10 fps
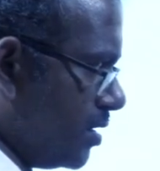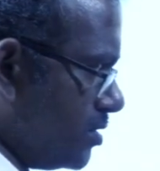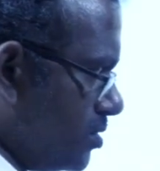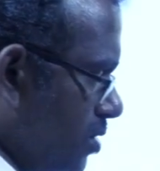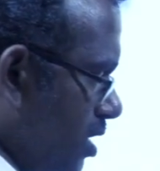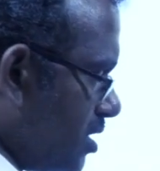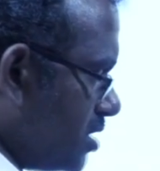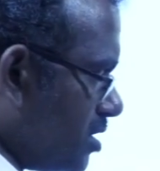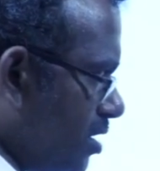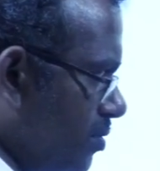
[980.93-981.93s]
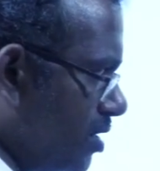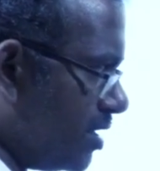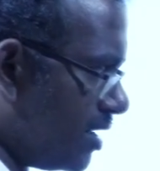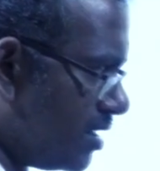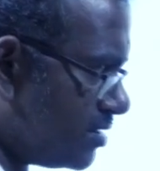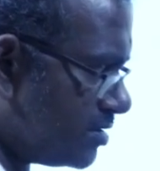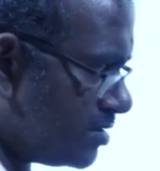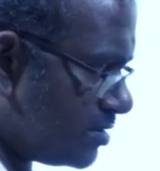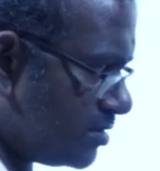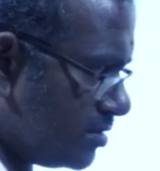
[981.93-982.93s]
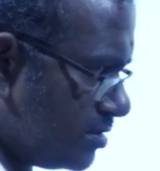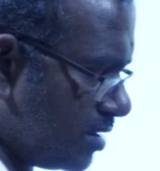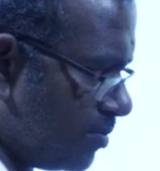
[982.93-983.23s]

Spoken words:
So under solubility analysis,